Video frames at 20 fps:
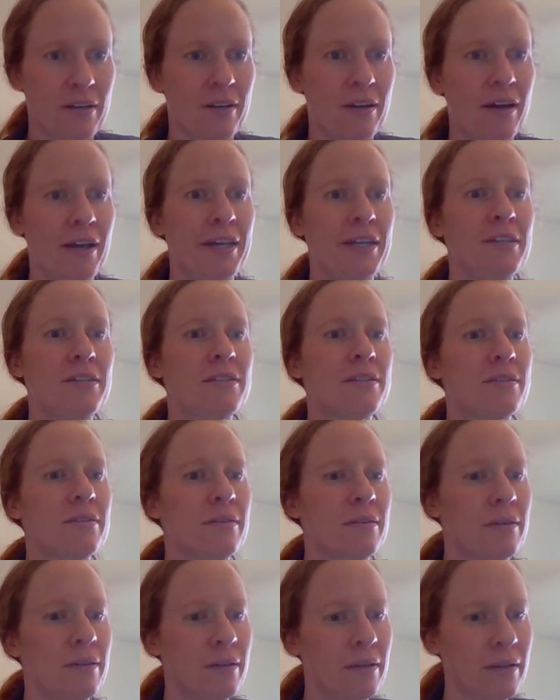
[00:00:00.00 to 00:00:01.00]

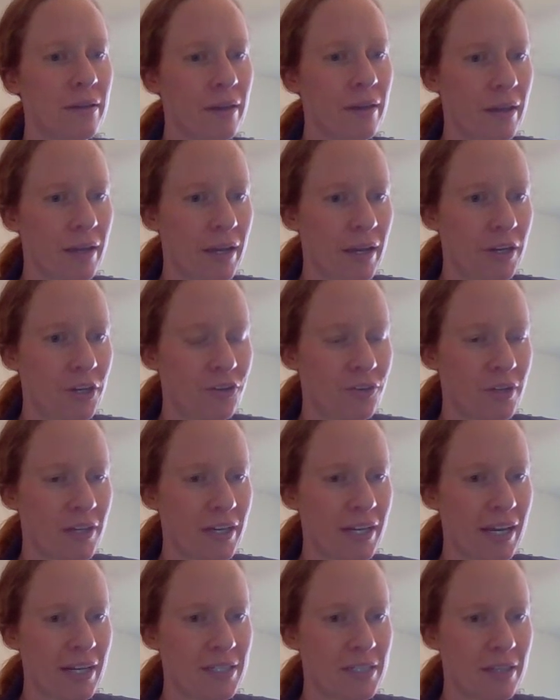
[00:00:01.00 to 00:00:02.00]
night. And you can
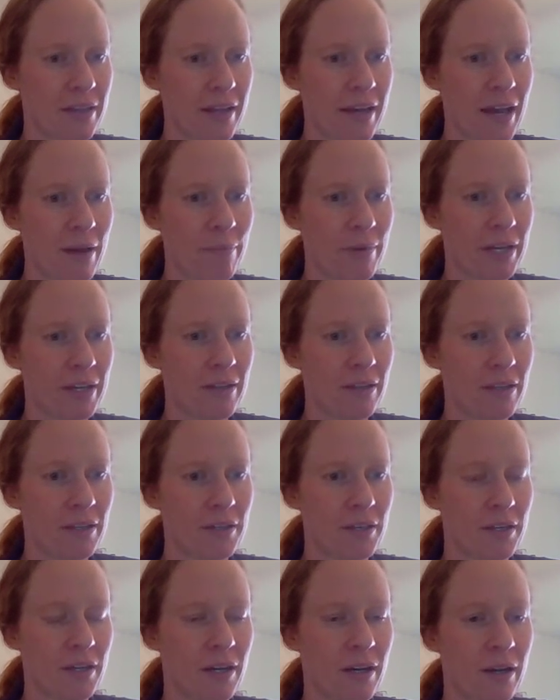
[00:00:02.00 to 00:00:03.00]
get to that by
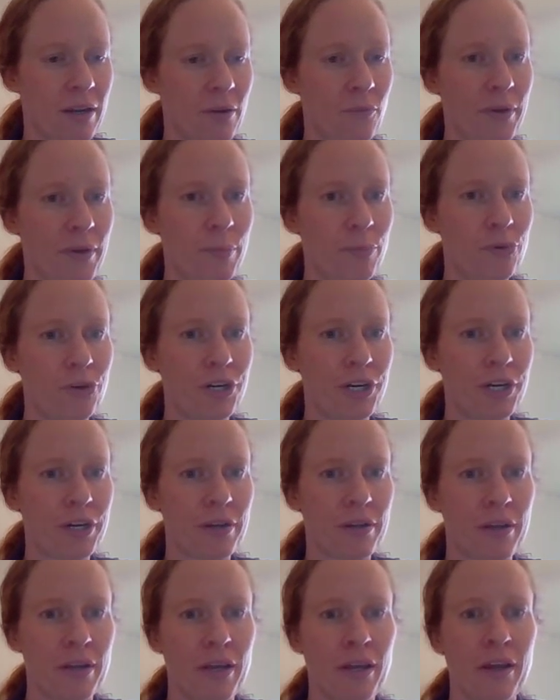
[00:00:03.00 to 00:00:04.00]
clicking on web
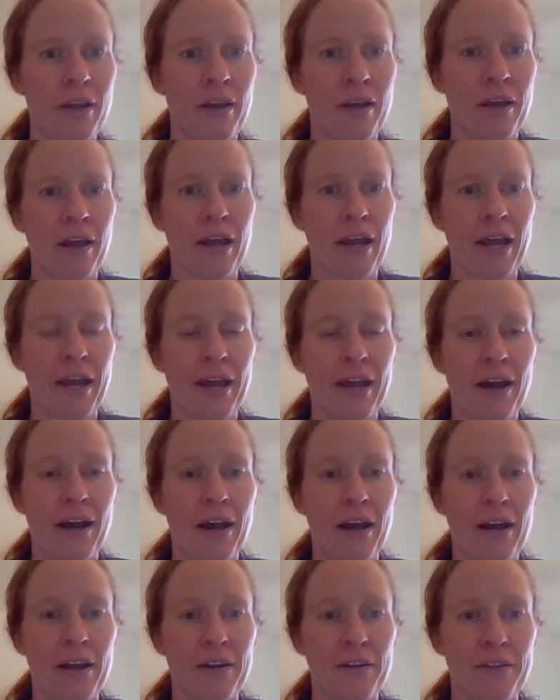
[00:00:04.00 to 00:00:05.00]
work.
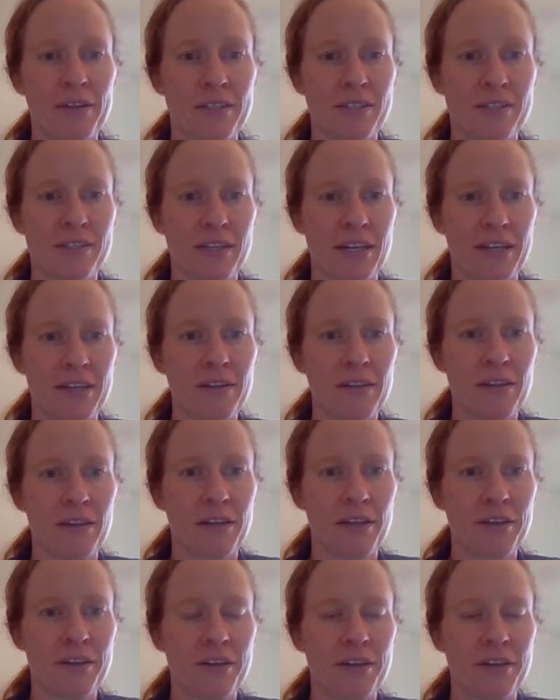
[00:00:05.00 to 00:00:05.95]
And the second link